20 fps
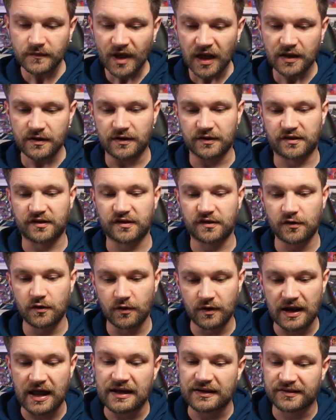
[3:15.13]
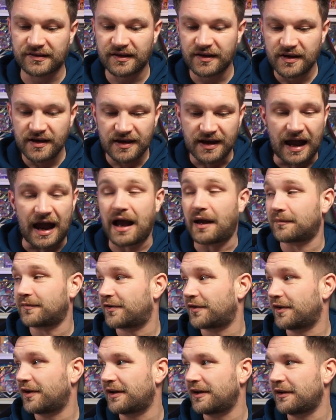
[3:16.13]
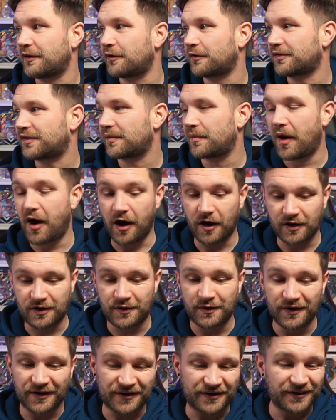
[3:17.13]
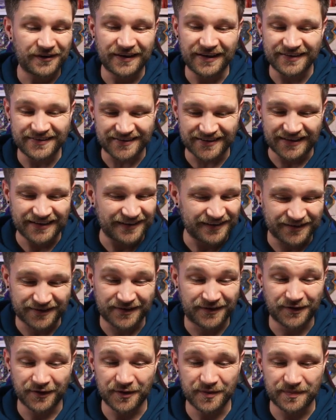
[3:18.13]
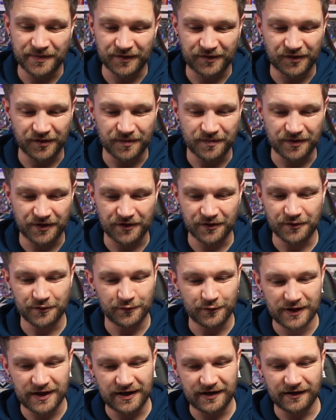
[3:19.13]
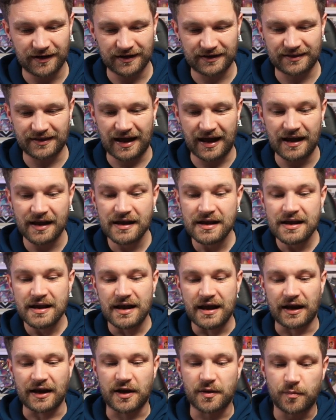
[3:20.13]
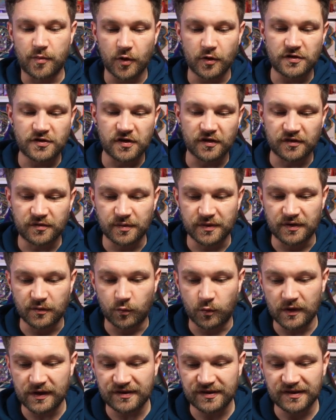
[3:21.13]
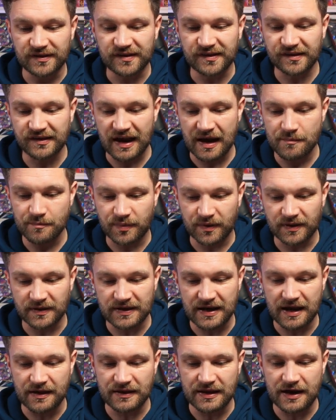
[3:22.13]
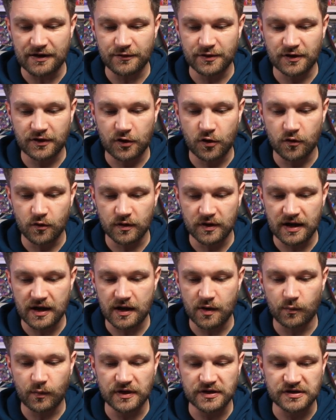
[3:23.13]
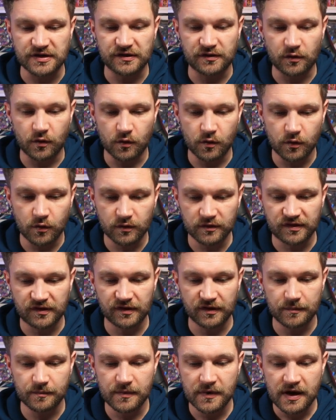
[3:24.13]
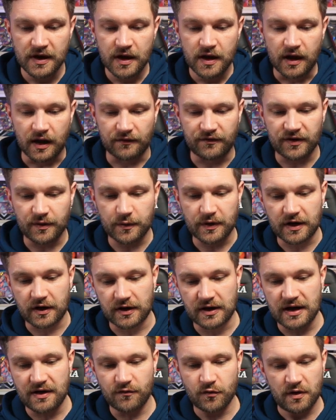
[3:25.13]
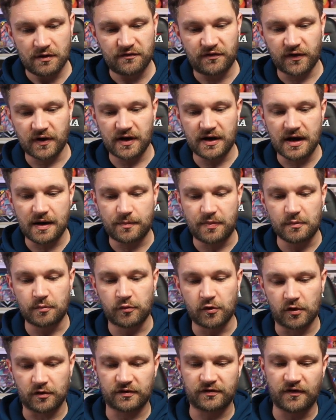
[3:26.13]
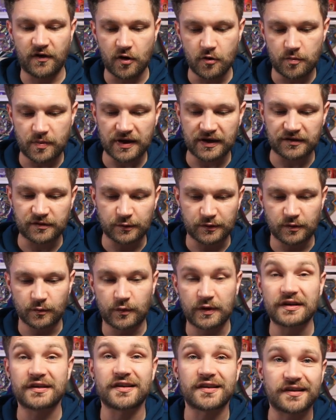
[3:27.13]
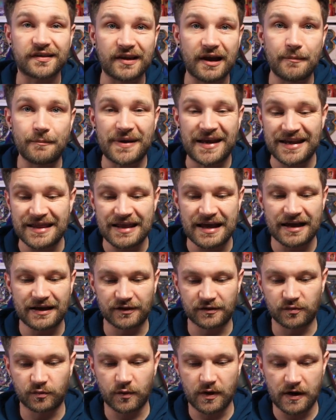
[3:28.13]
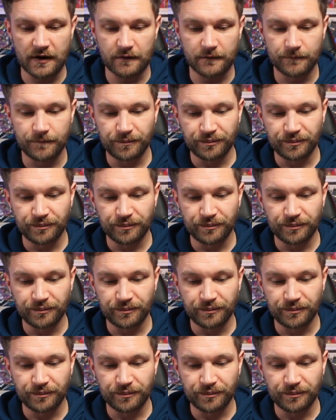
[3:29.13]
The Snorlax, absolutely awesome artwork on this. Super cool. Really like that. A Kabutops with the wizard stamp down there in the corner, which is awesome. I think we got another one followed up, a Brock's Vulpix with the wizard stamp in there as well.